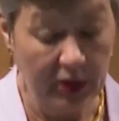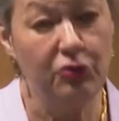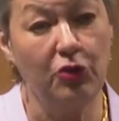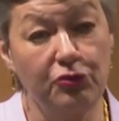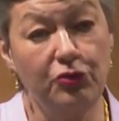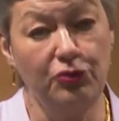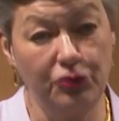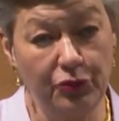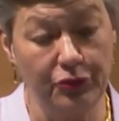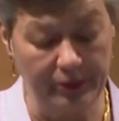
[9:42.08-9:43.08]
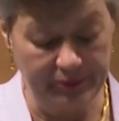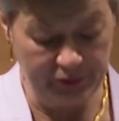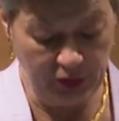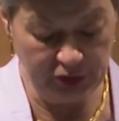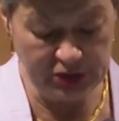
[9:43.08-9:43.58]
Not a euro,
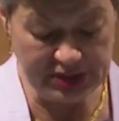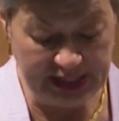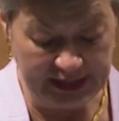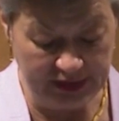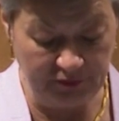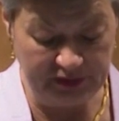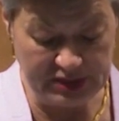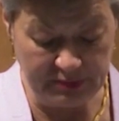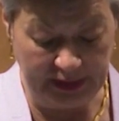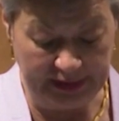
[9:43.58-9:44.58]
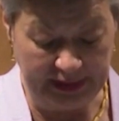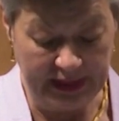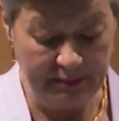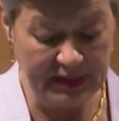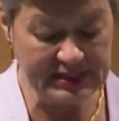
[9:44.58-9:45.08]
not a cent of this money
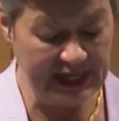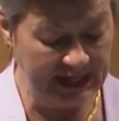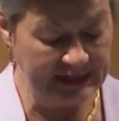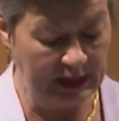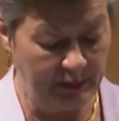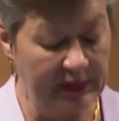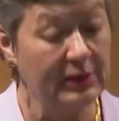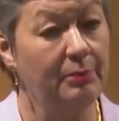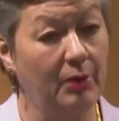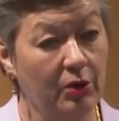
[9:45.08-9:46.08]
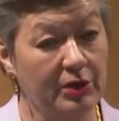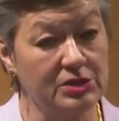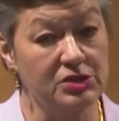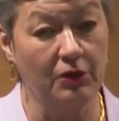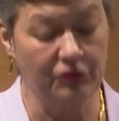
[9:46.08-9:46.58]
must end up in the
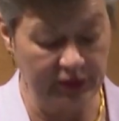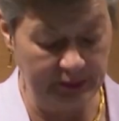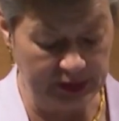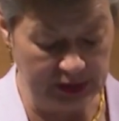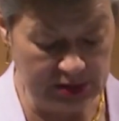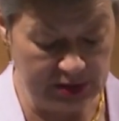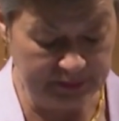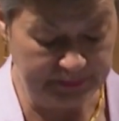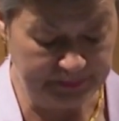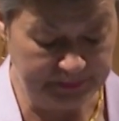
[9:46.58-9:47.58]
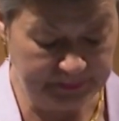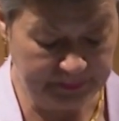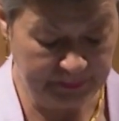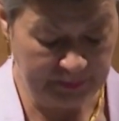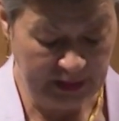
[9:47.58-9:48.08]
pockets of criminals.
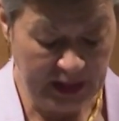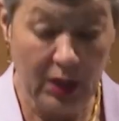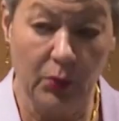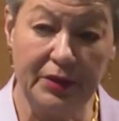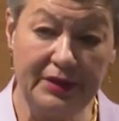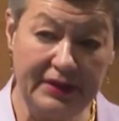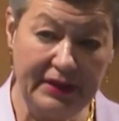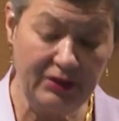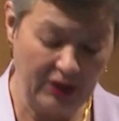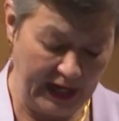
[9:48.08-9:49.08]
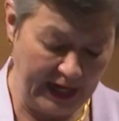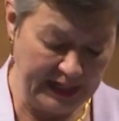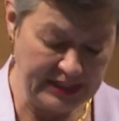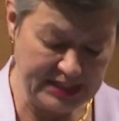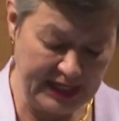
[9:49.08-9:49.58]
We need a
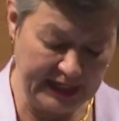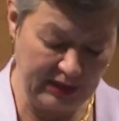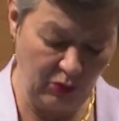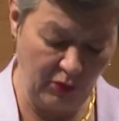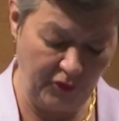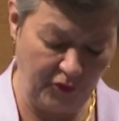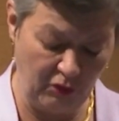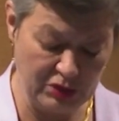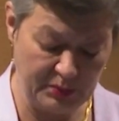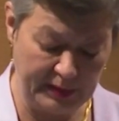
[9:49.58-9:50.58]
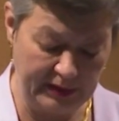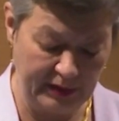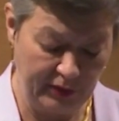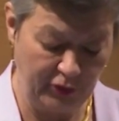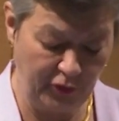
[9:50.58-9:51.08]
high-tech law enforcement
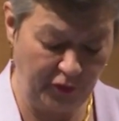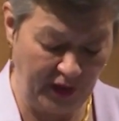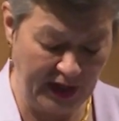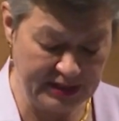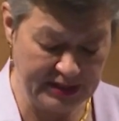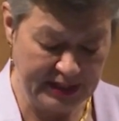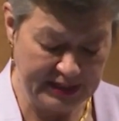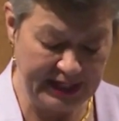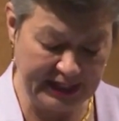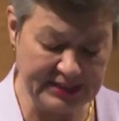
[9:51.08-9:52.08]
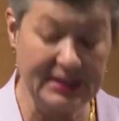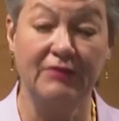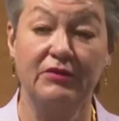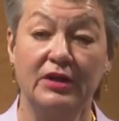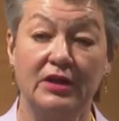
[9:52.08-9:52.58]
to fight
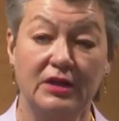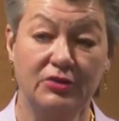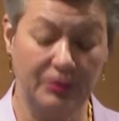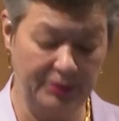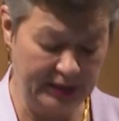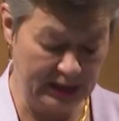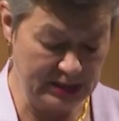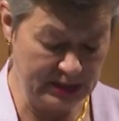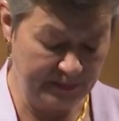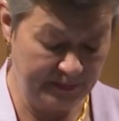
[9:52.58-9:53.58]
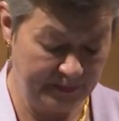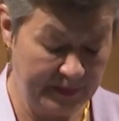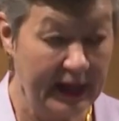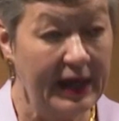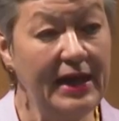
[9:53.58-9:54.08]
tech-savvy criminals.
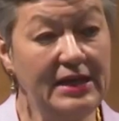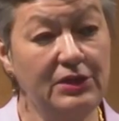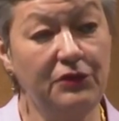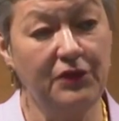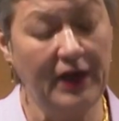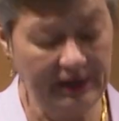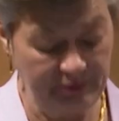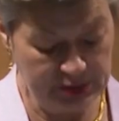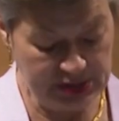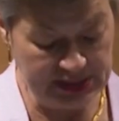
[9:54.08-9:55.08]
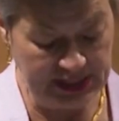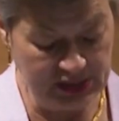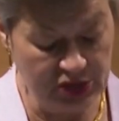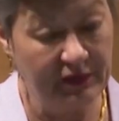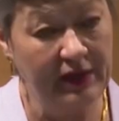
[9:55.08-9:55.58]

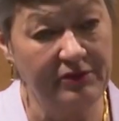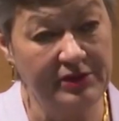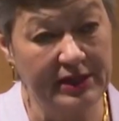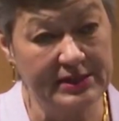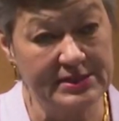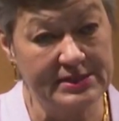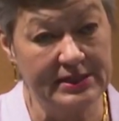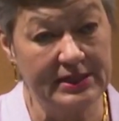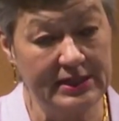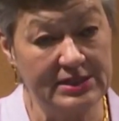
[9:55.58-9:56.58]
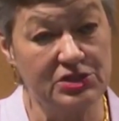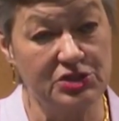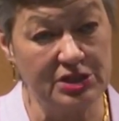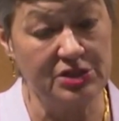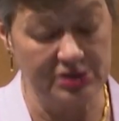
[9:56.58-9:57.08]
85% of evidence is
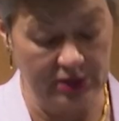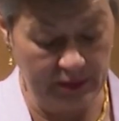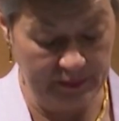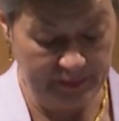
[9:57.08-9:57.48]
digital.